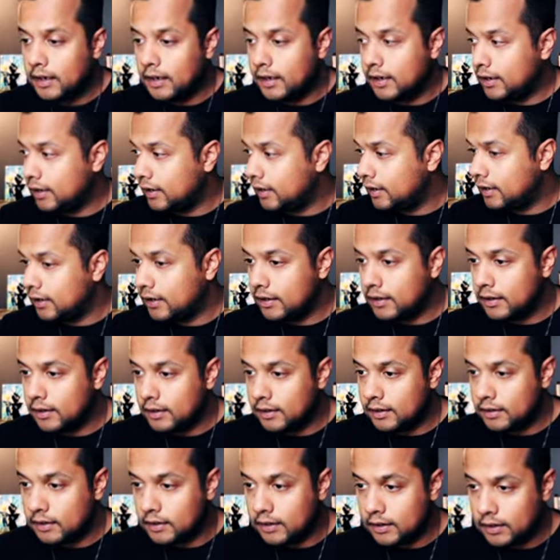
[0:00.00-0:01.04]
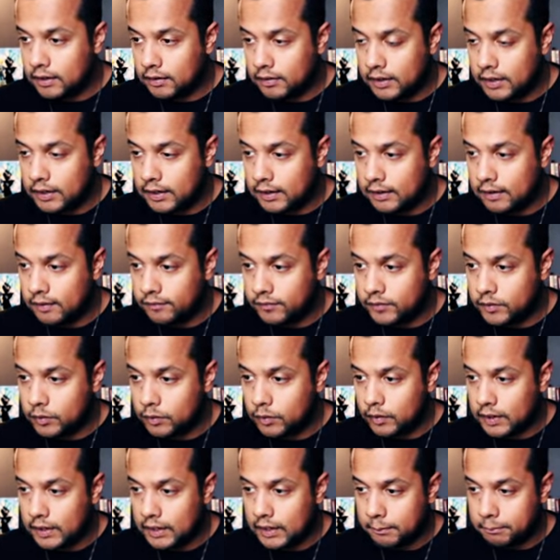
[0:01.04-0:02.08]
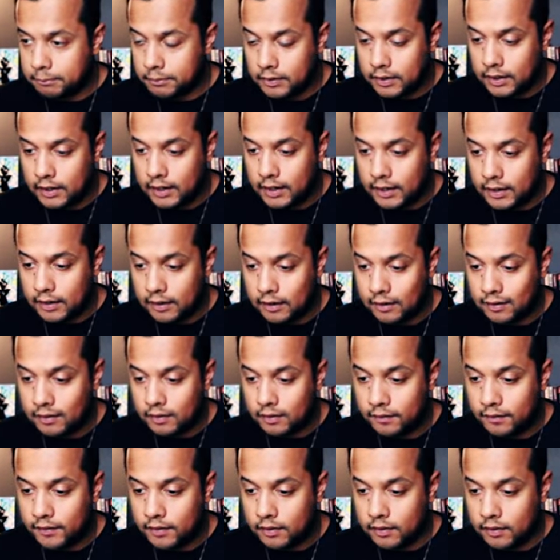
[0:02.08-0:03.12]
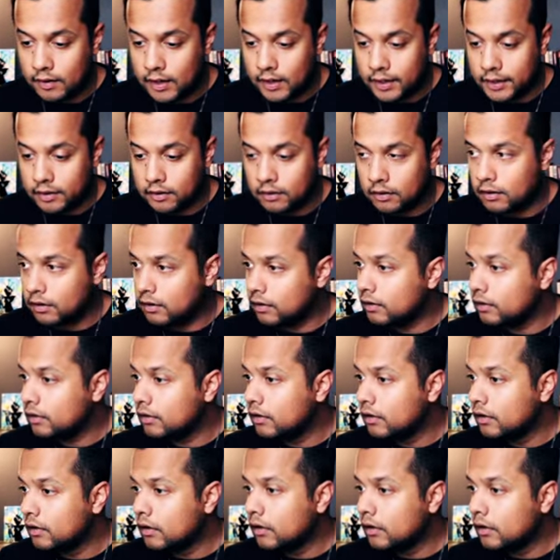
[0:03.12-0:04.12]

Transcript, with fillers: and I have to apply another icon,